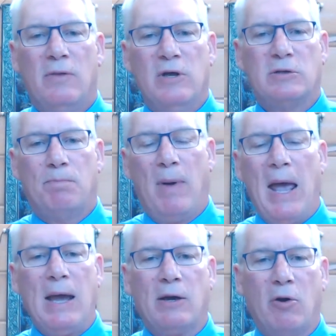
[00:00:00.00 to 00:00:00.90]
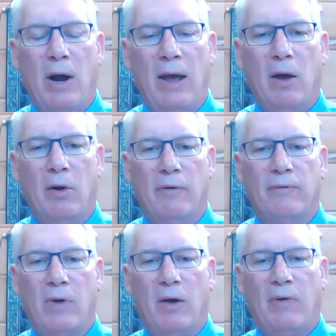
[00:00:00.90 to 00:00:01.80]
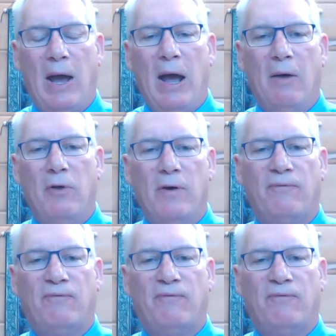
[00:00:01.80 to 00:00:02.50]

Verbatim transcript: this background of, of how their